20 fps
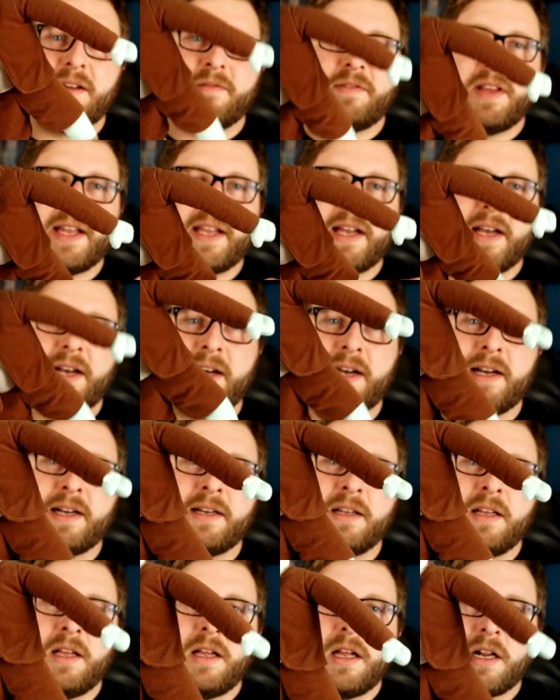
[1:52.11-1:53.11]
of like
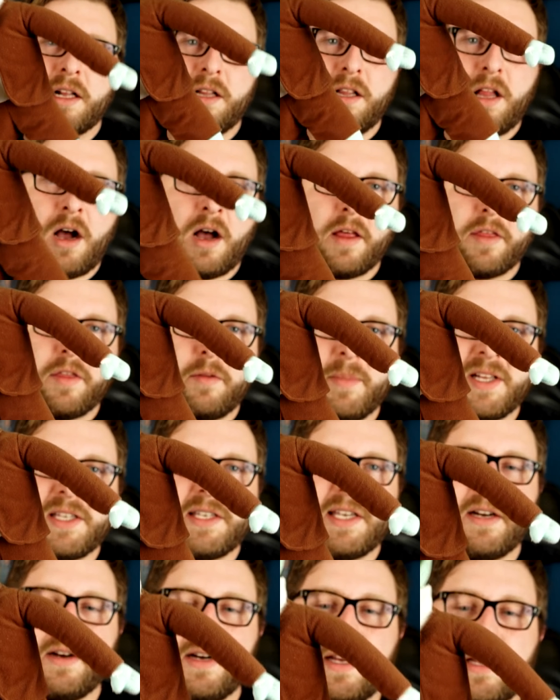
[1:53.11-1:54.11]
a cloth
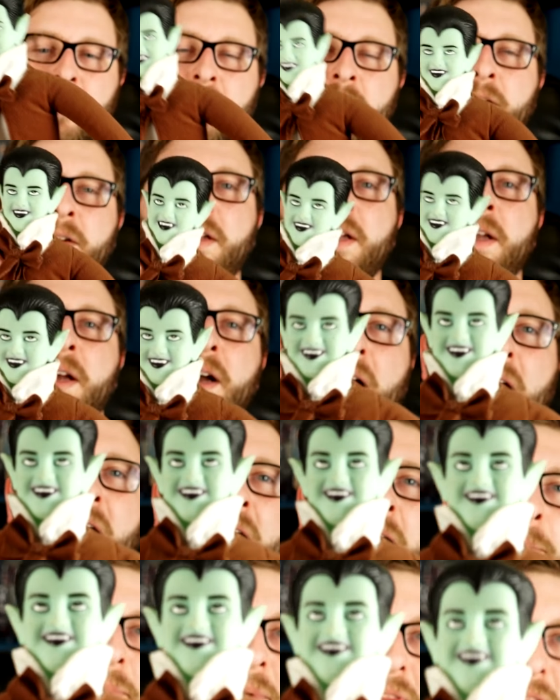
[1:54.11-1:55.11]
material,
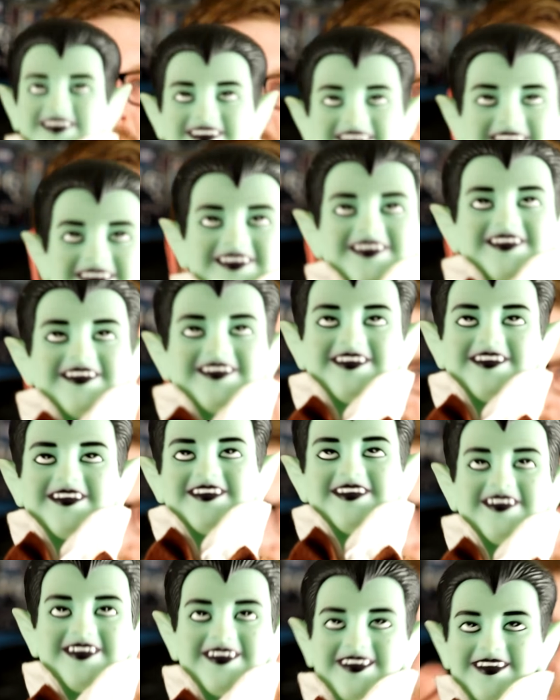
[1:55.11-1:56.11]
but this is
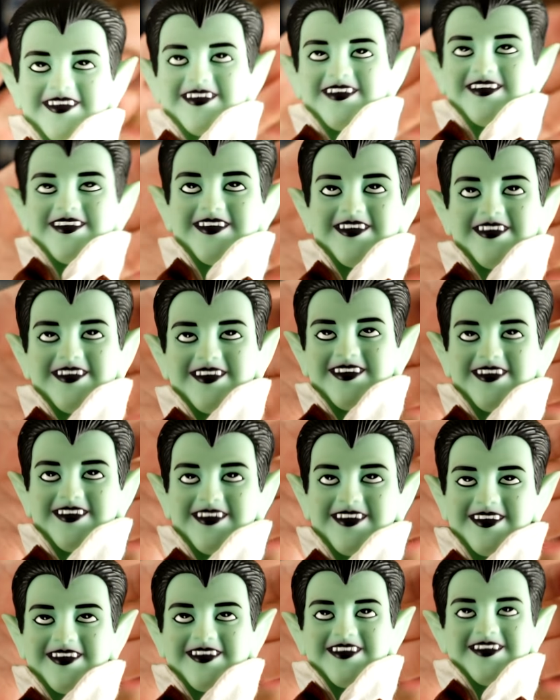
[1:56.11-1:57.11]
Eddie.
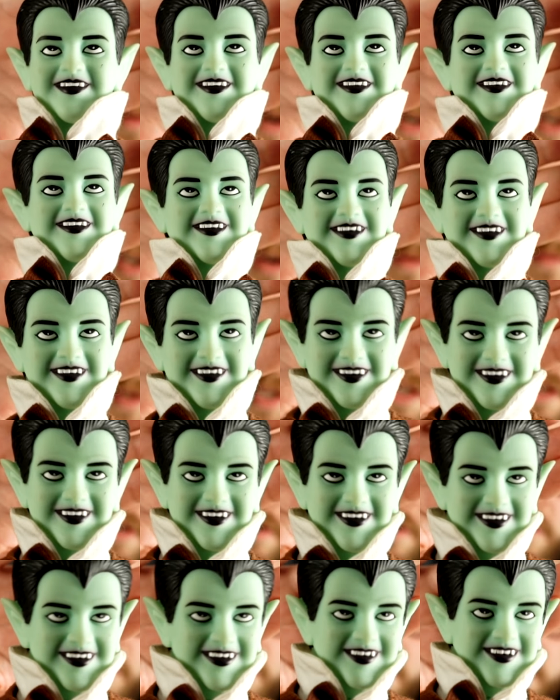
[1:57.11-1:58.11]
I did want to show them to
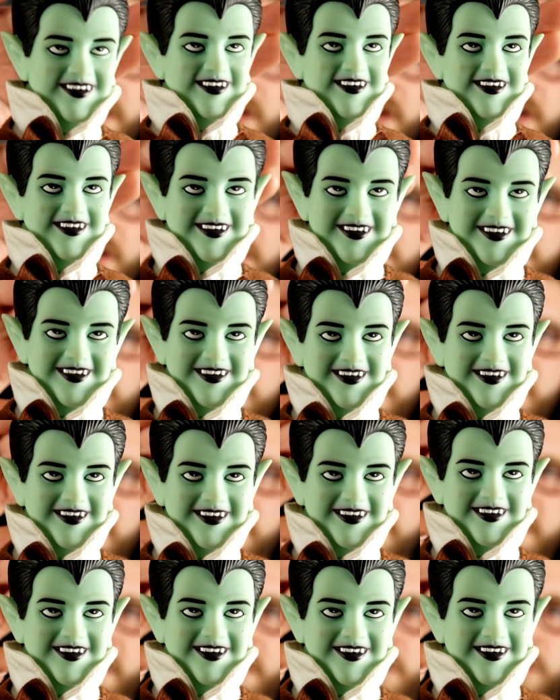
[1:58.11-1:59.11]
you.
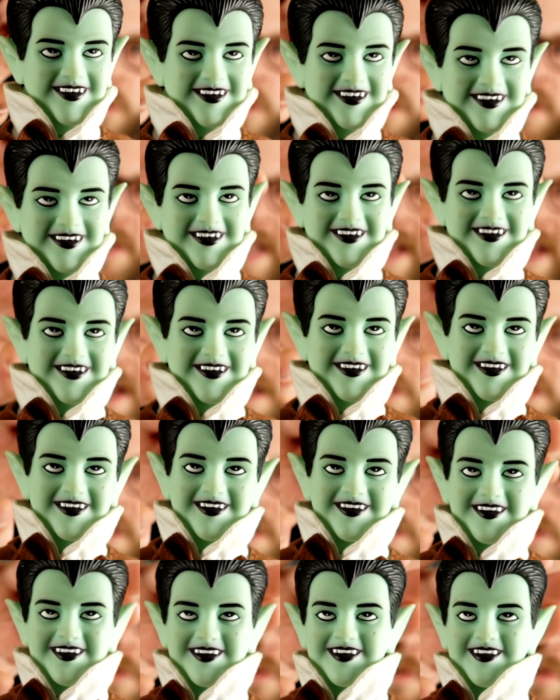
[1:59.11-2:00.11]
Really cool, and they actually
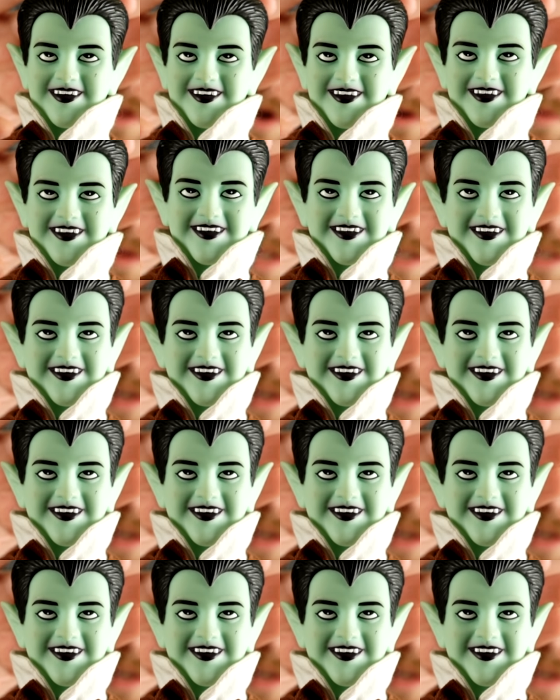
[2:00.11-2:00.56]
do glow in the